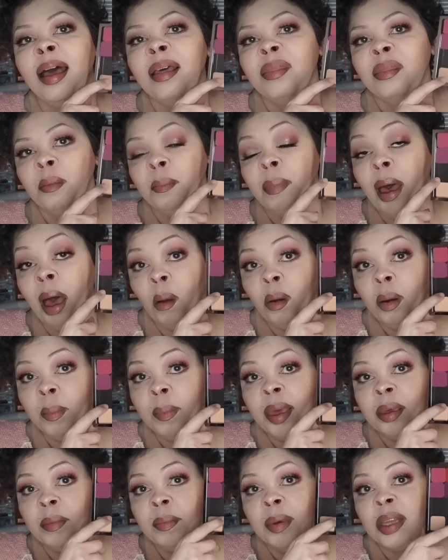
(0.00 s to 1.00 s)
The Power
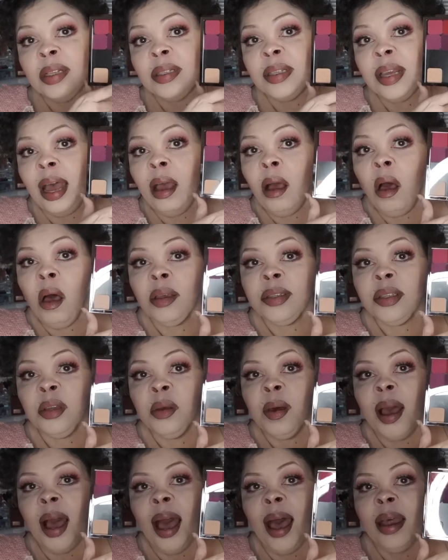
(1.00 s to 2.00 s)
Pigments, I
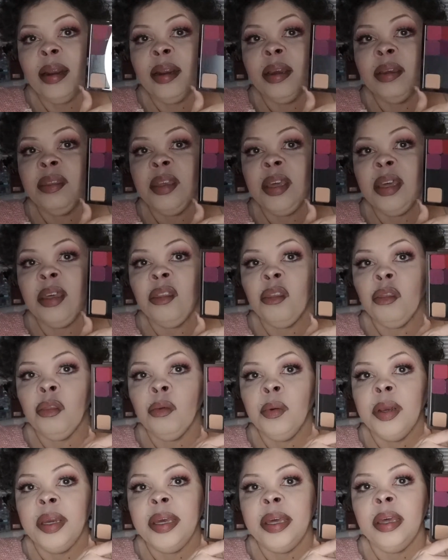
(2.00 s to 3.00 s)
also got the
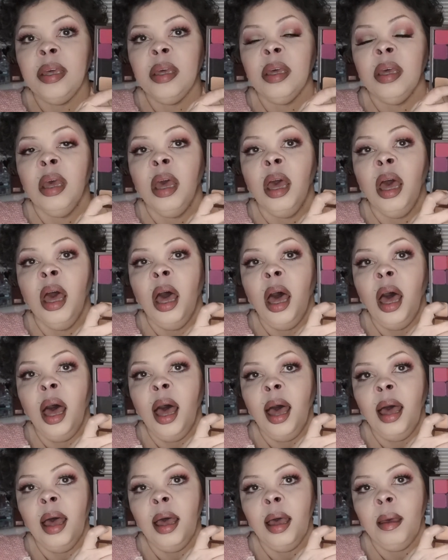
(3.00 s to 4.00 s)
3
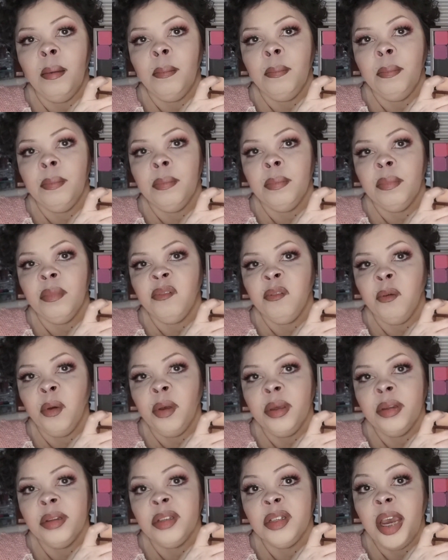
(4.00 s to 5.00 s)

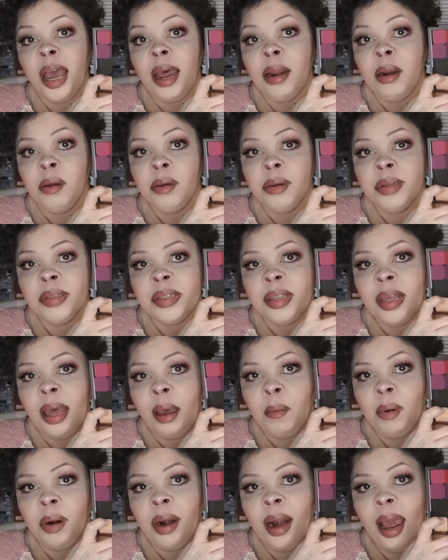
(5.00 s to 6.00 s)
foiled shadows
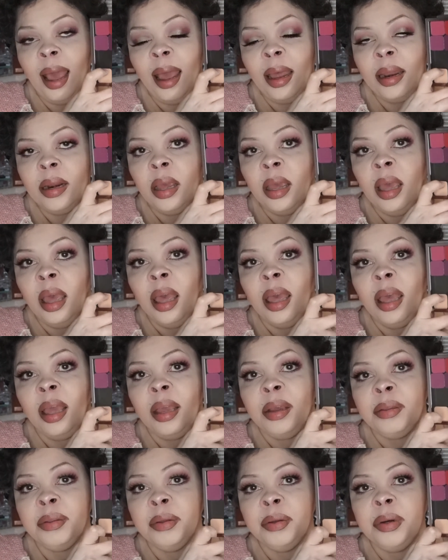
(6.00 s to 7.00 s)
that were not
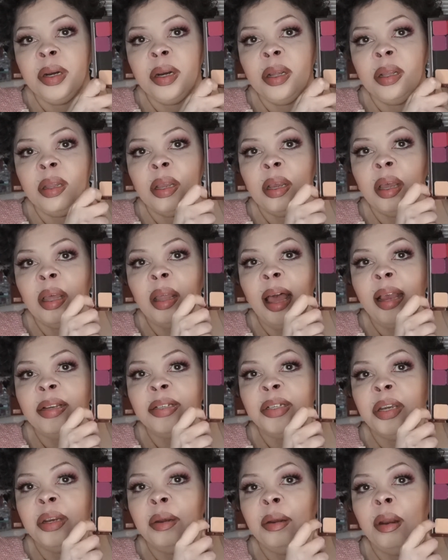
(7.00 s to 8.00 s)
included in the
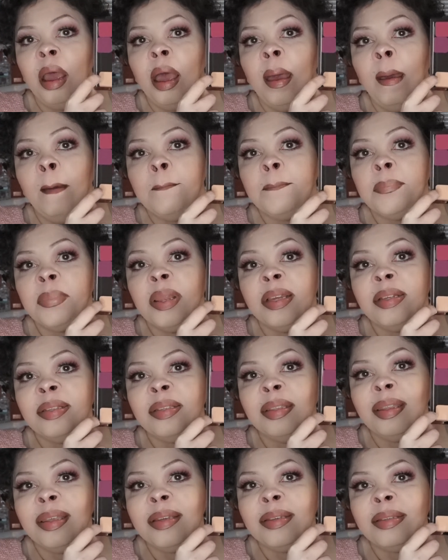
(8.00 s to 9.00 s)
collection,
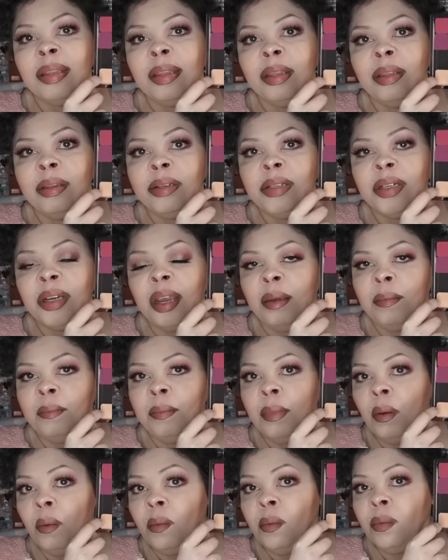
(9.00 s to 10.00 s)
plus this little
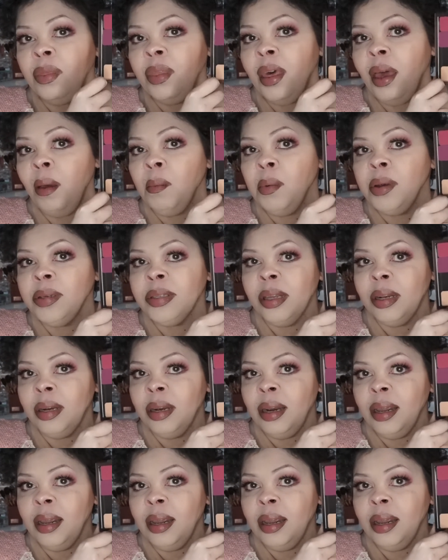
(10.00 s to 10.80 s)
gem that wasn't